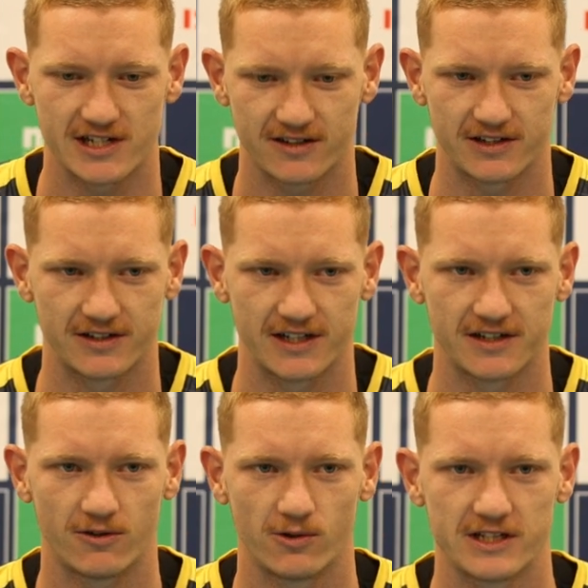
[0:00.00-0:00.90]
year, and
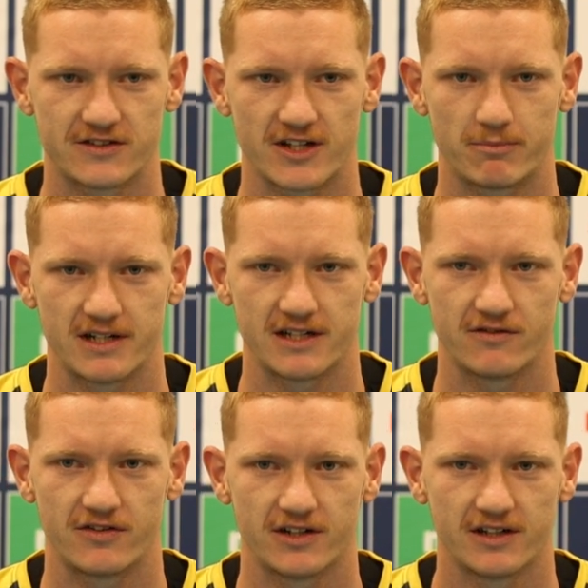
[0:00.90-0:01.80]
then Hawley stepping
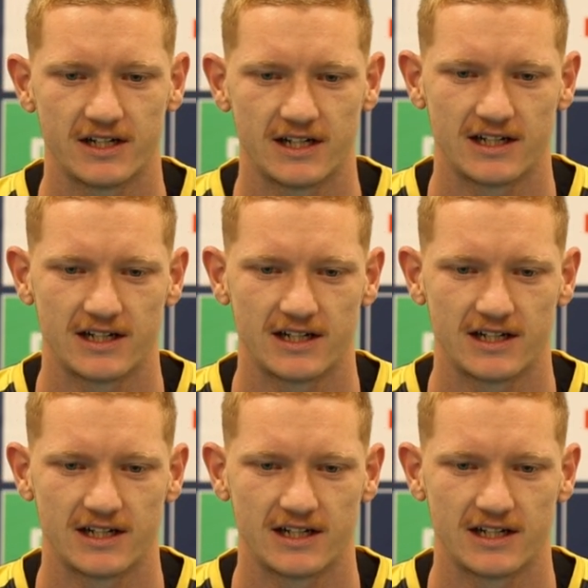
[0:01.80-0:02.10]
in for